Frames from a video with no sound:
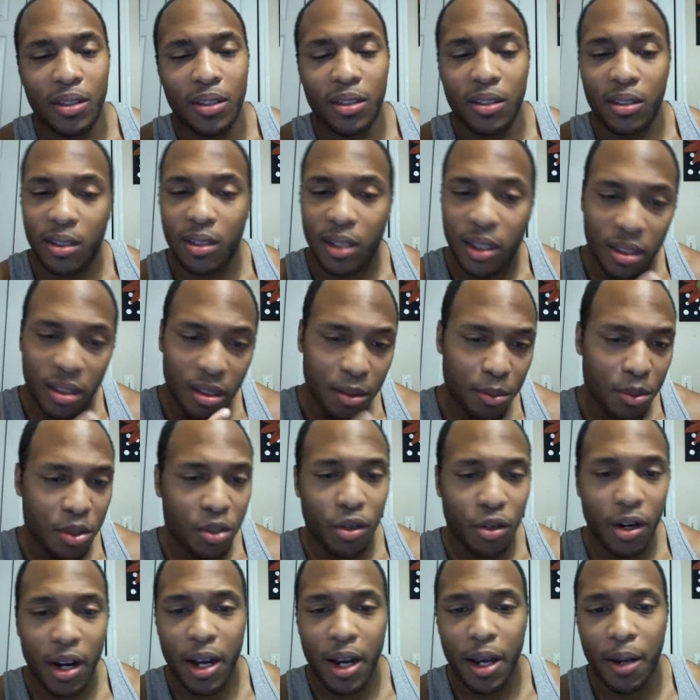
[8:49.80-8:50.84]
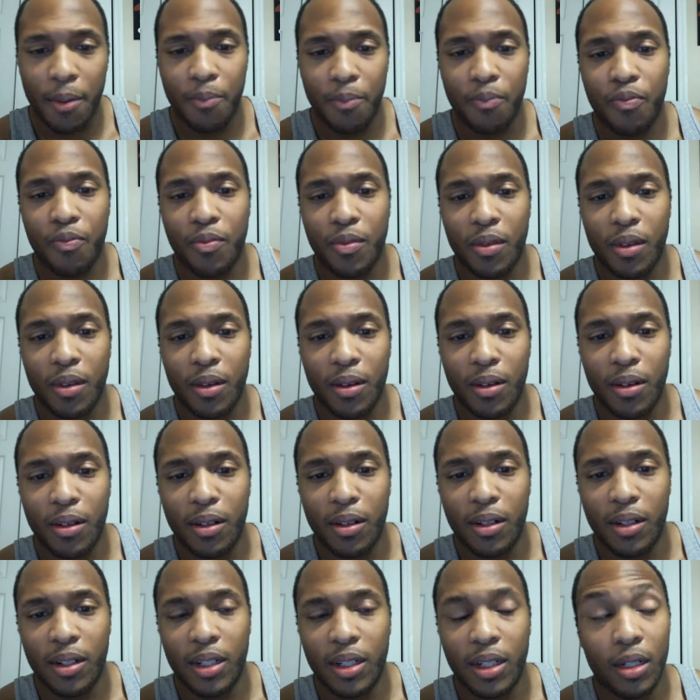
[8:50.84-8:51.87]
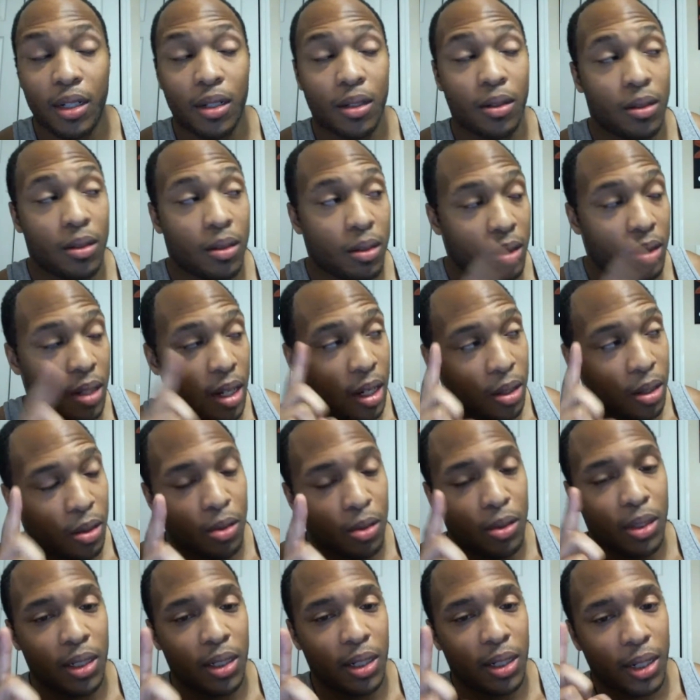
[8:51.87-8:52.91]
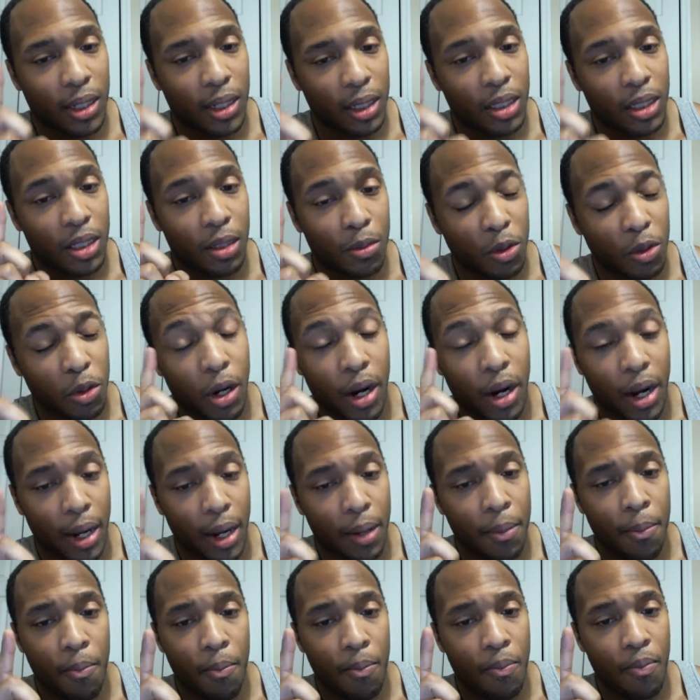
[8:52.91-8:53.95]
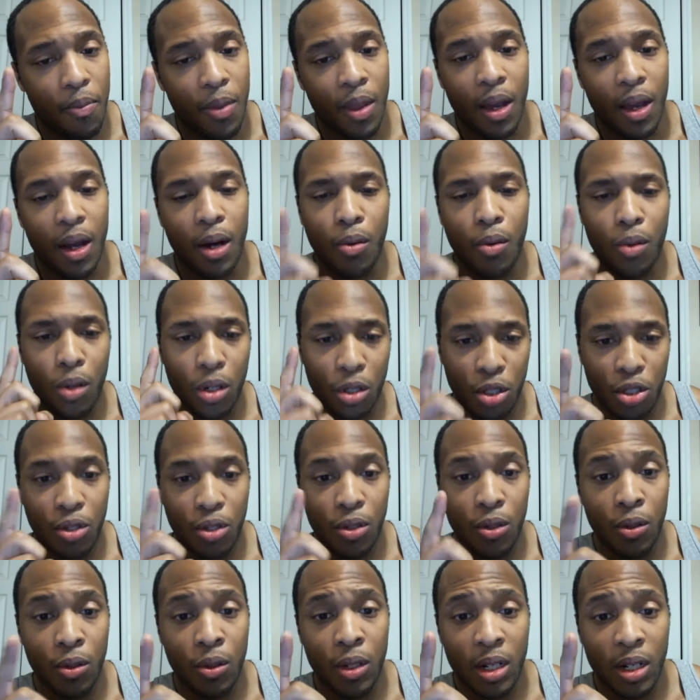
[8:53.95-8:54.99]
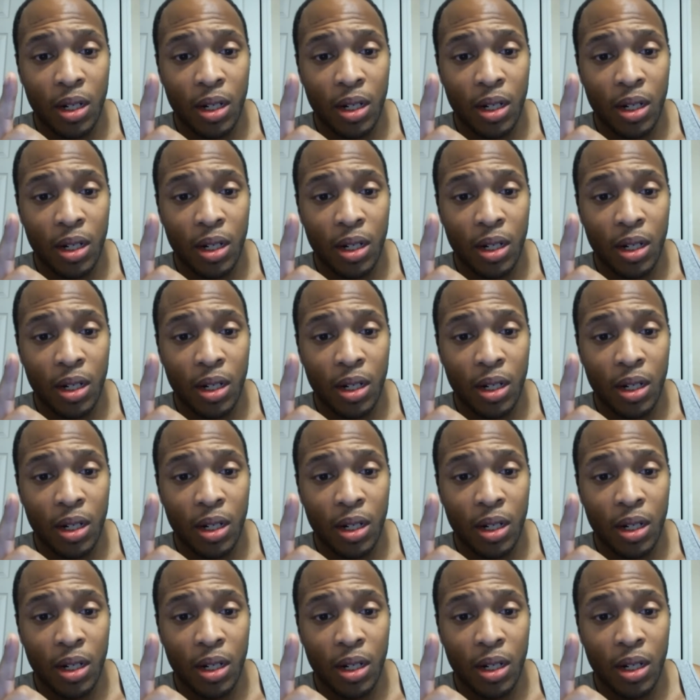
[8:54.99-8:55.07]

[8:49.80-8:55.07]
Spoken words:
Click subscribe. Not only click subscribe, I want you